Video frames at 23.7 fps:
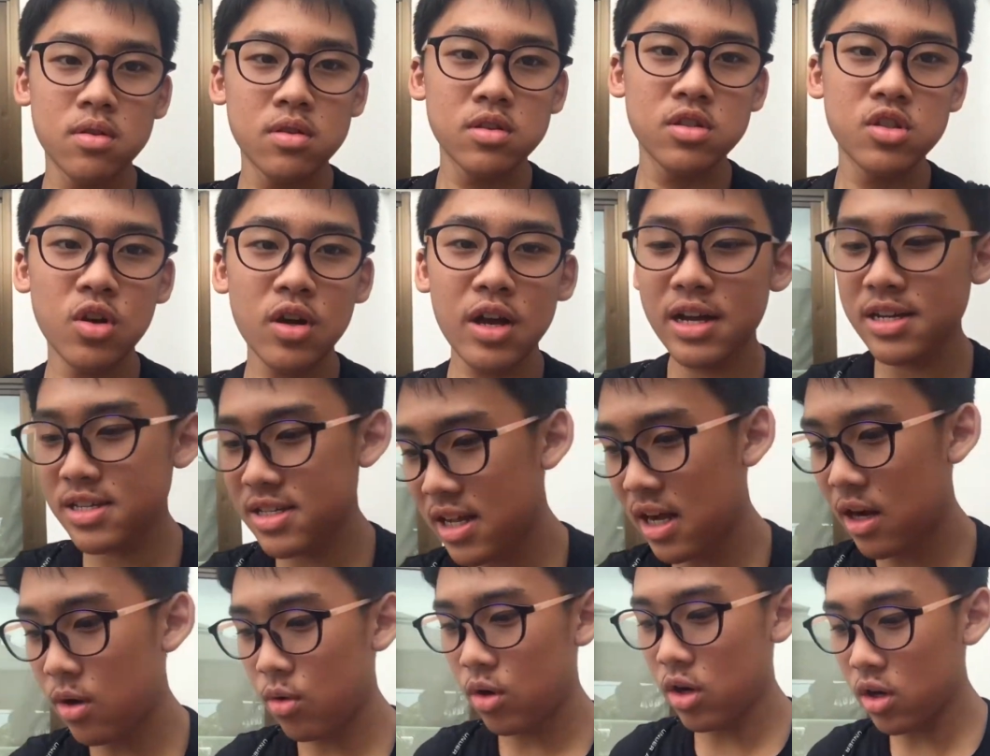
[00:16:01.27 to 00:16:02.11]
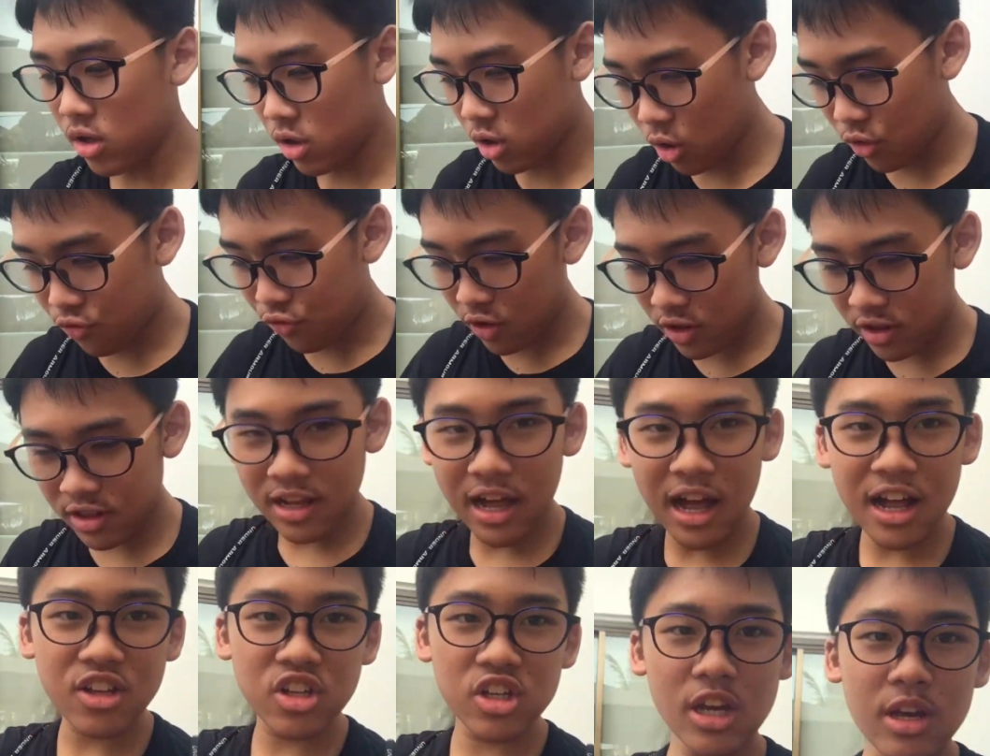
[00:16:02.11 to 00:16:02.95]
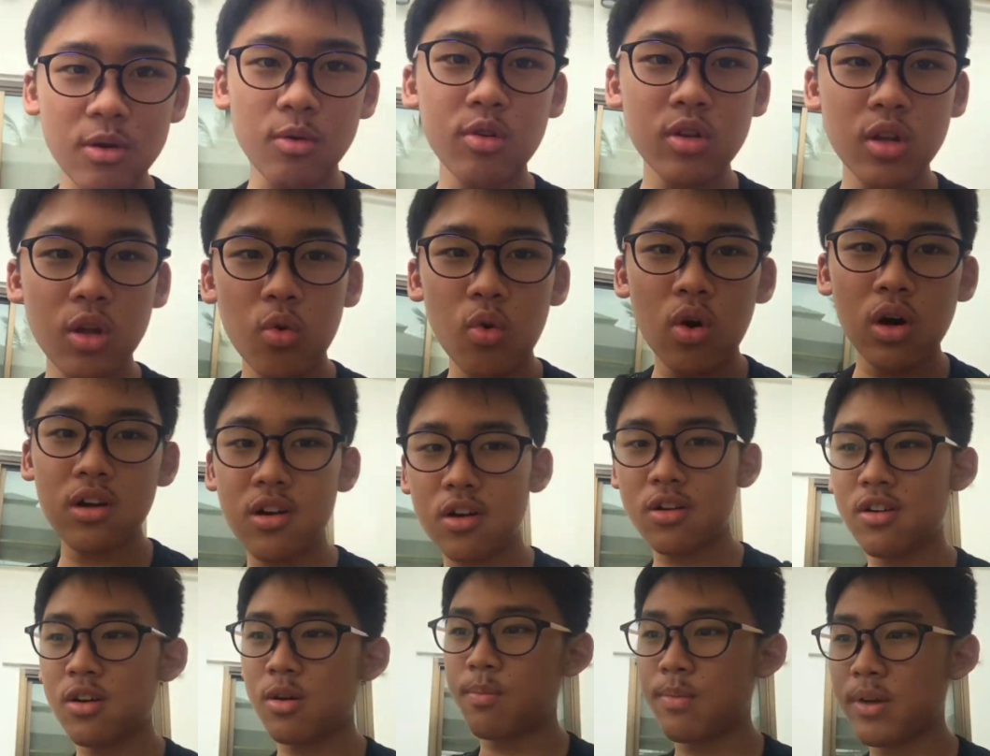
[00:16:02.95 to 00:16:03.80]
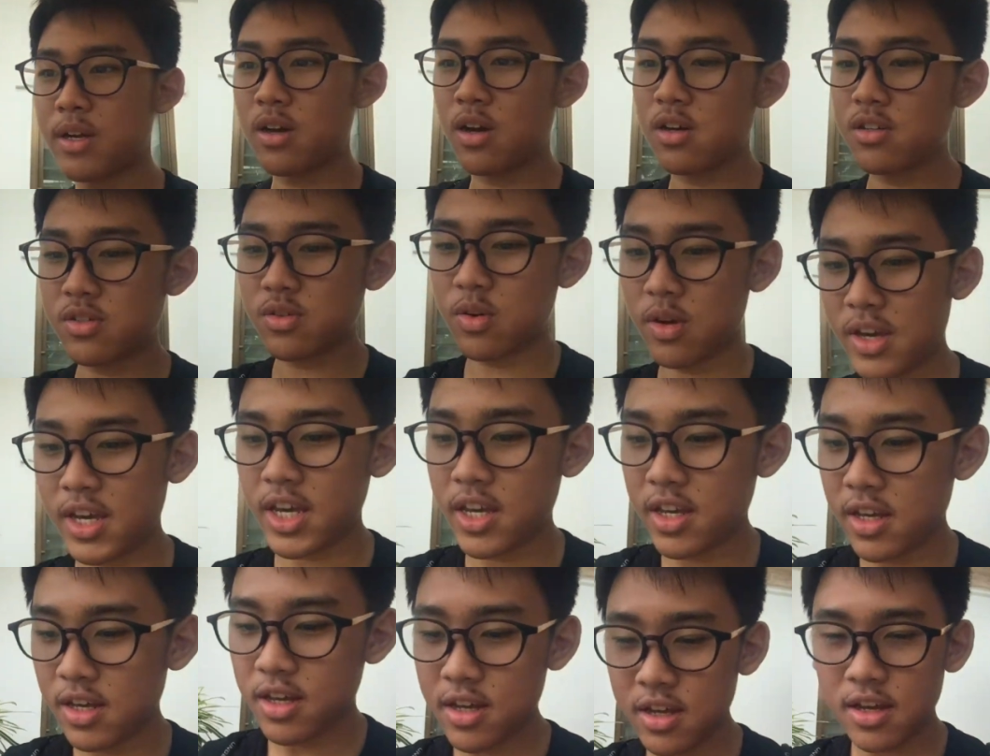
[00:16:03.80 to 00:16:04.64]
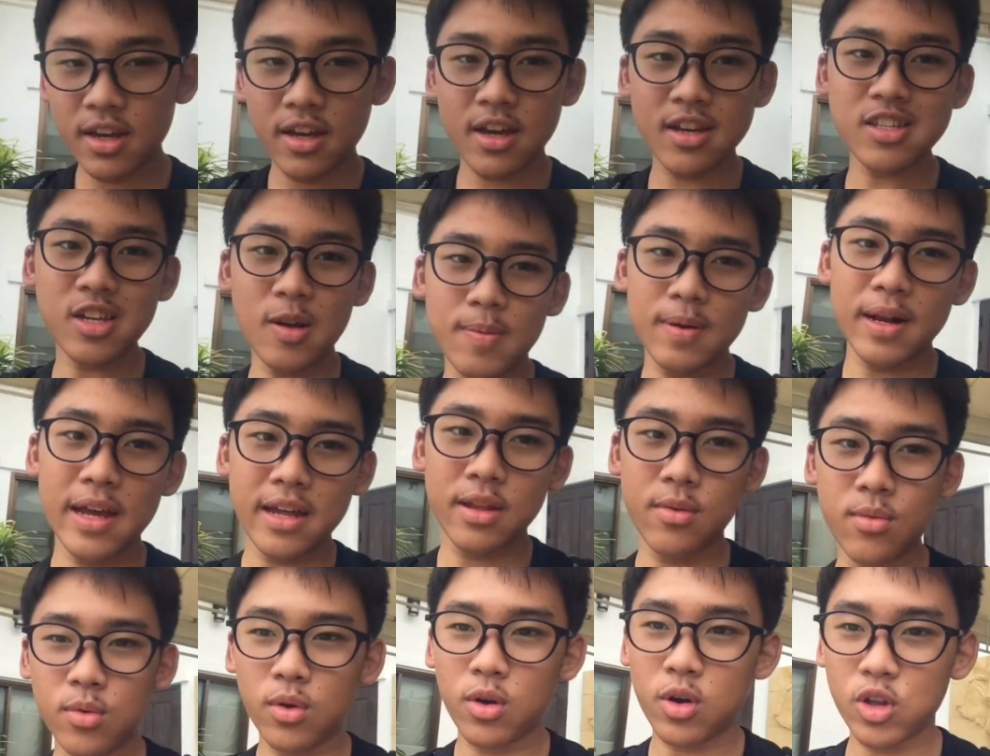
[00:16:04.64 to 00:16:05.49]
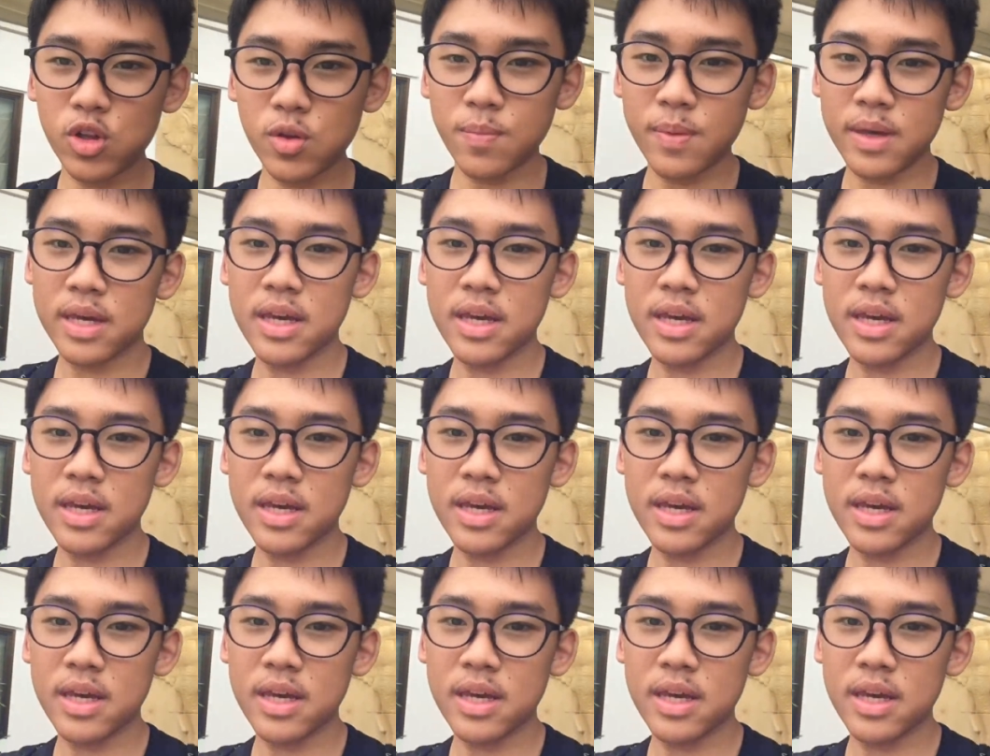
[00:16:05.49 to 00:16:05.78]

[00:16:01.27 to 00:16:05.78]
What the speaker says: So guys, now we're gonna go for lunch and we're gonna walk around because, okay, here's our plan. We're gonna